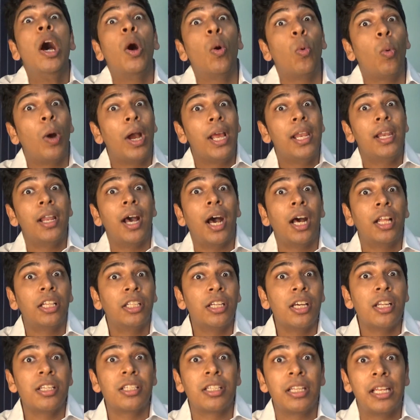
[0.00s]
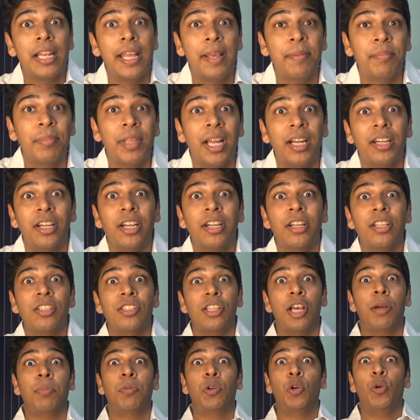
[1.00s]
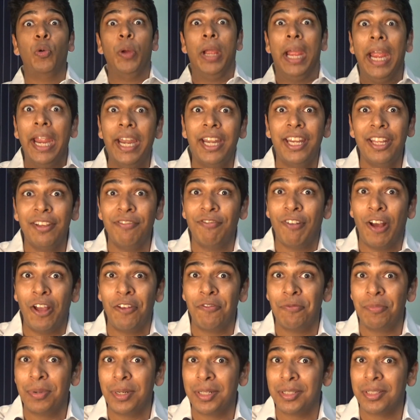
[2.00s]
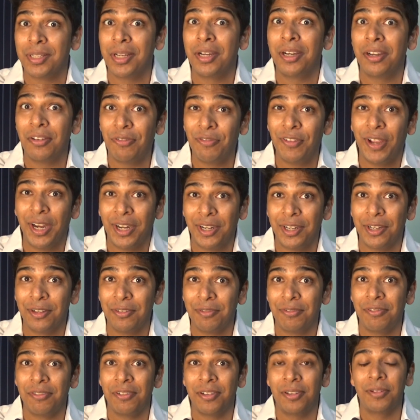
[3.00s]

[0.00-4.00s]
while others claim that it is up to 85% effective.